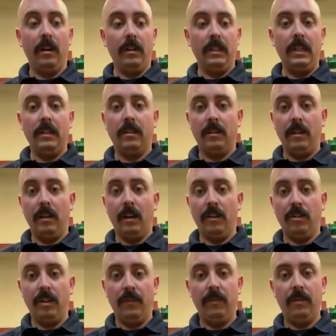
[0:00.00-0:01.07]
DC on
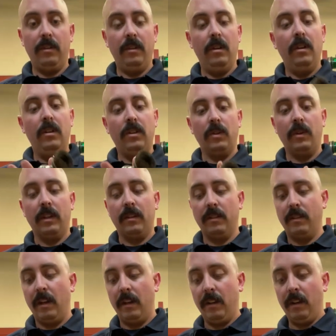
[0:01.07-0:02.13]
shift to get this
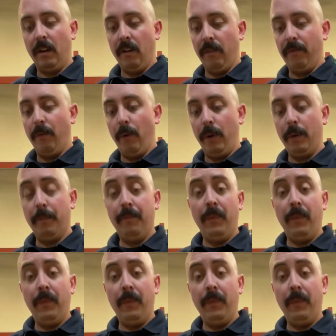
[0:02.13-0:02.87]
taken care of for you.